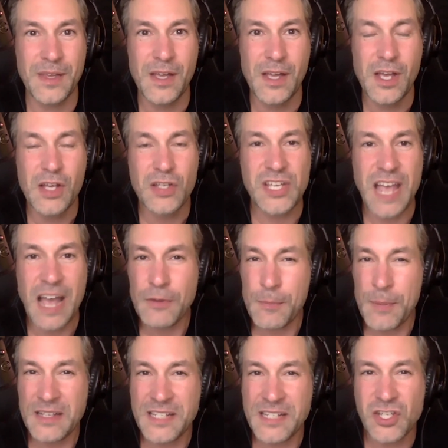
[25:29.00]
So you have to
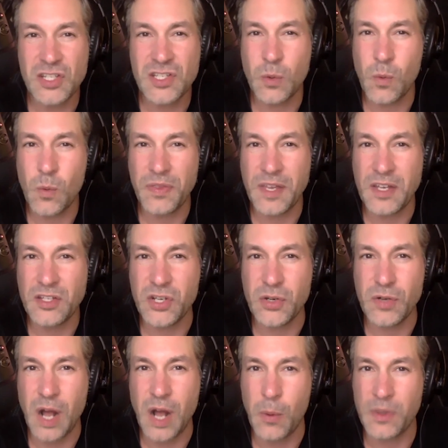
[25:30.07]
pay attention to what they do,
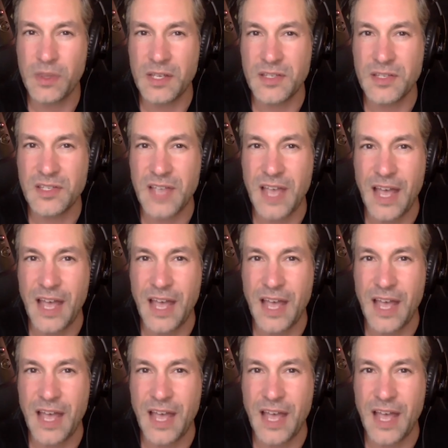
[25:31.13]
not what they say.